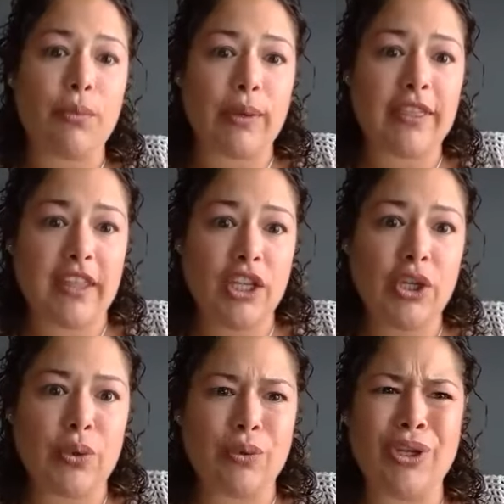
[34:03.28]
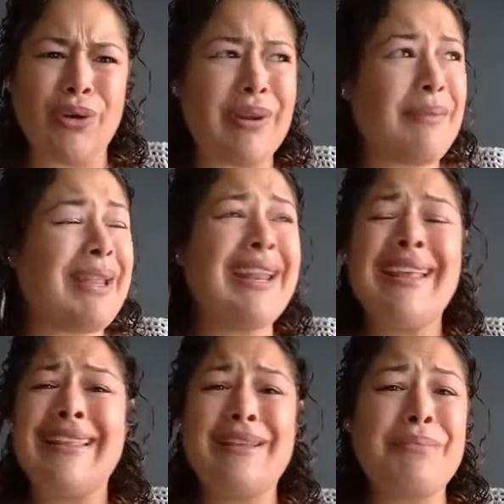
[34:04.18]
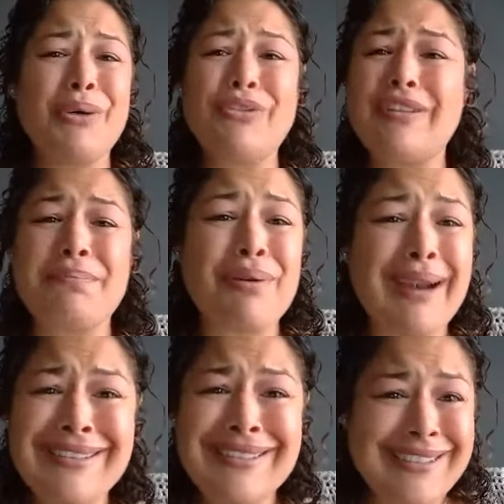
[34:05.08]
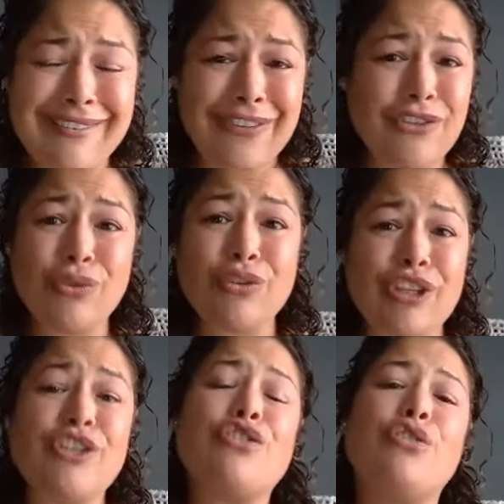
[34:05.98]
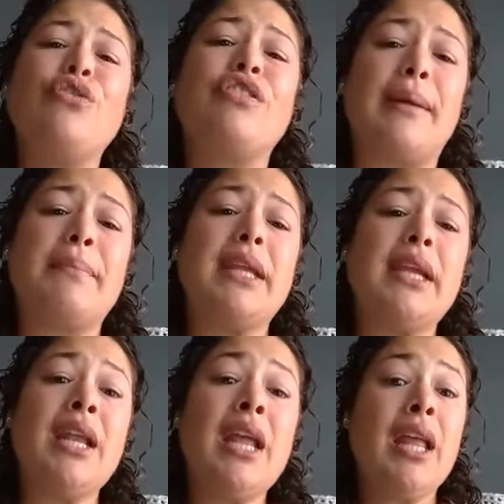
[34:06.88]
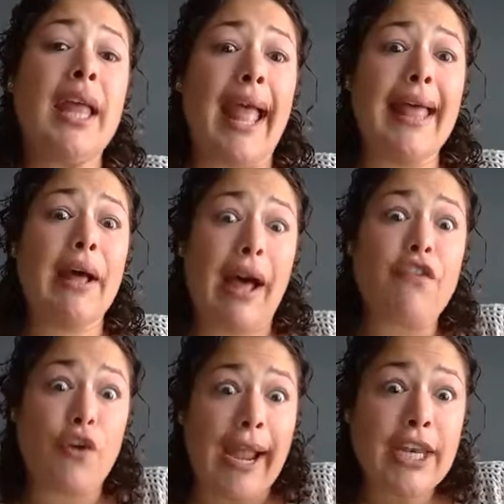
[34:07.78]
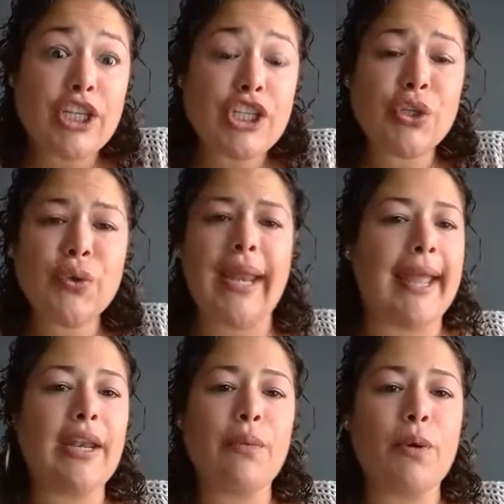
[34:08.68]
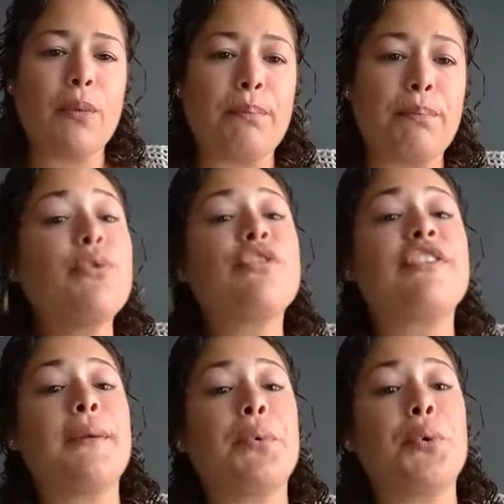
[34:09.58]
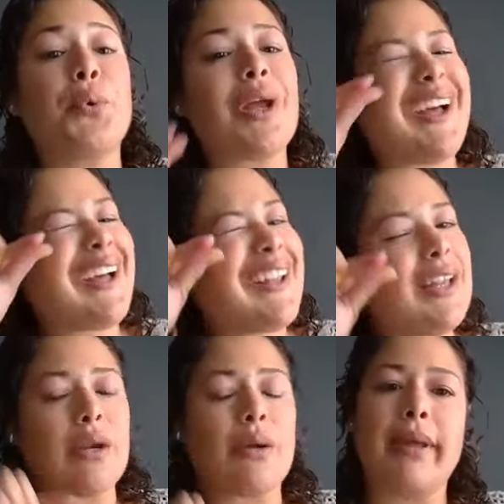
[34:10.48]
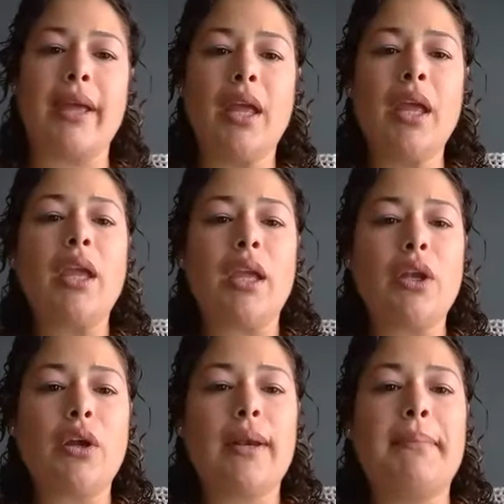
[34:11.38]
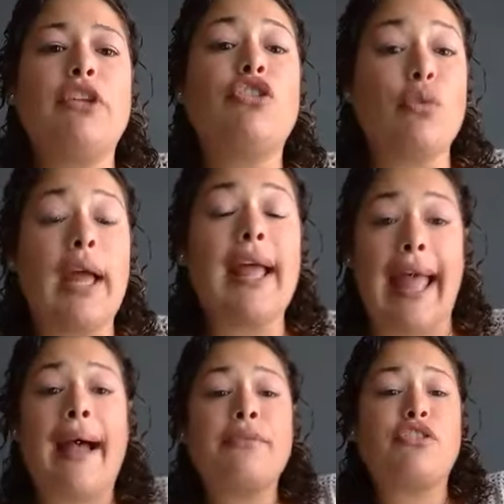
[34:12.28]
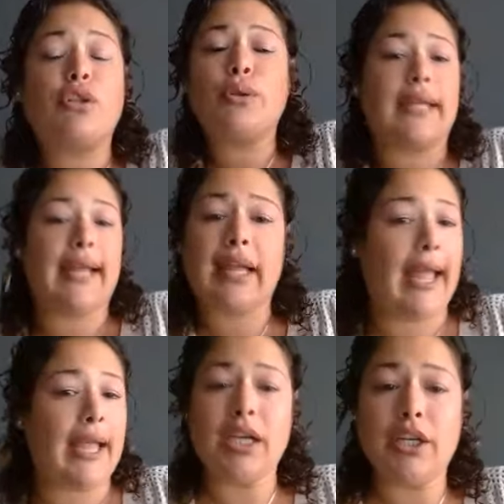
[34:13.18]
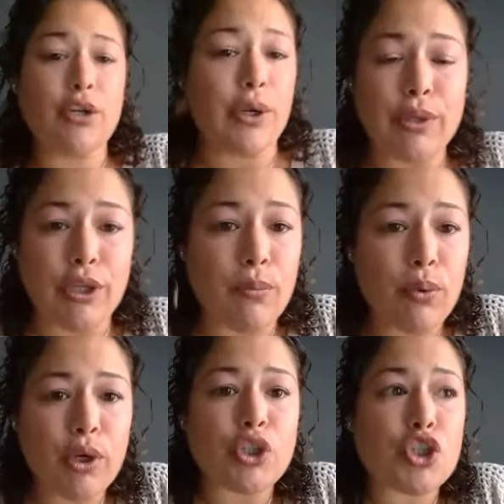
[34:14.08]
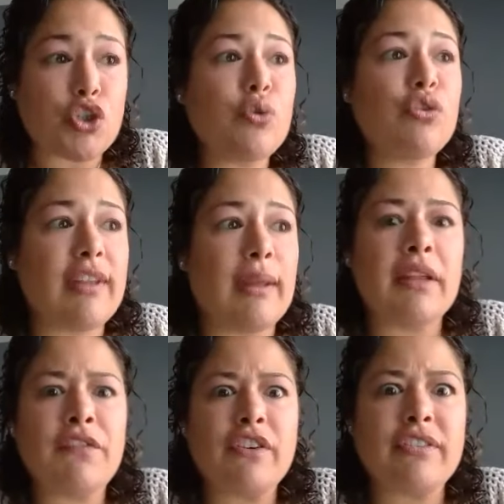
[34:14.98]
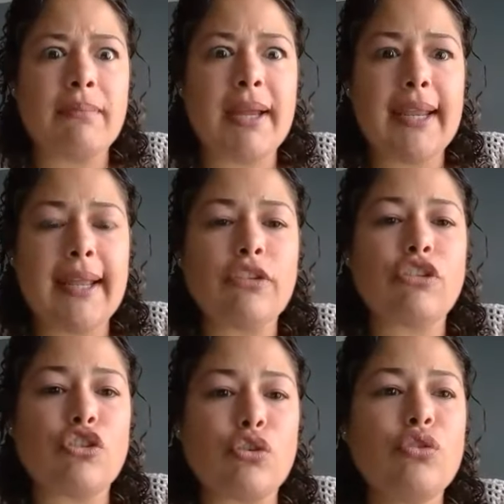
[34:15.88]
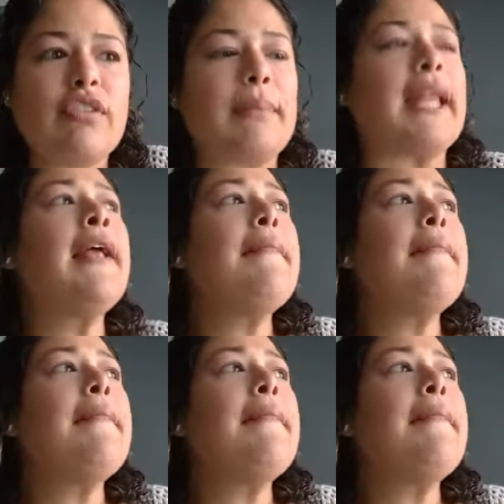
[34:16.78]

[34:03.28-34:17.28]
within you. You know what I mean? The most depressed individuals can do something of gratitude, and it will boost their mood a little bit. You know what I mean? So Absolutely. I couldn't agree with you more. Do something for somebody else. Do something.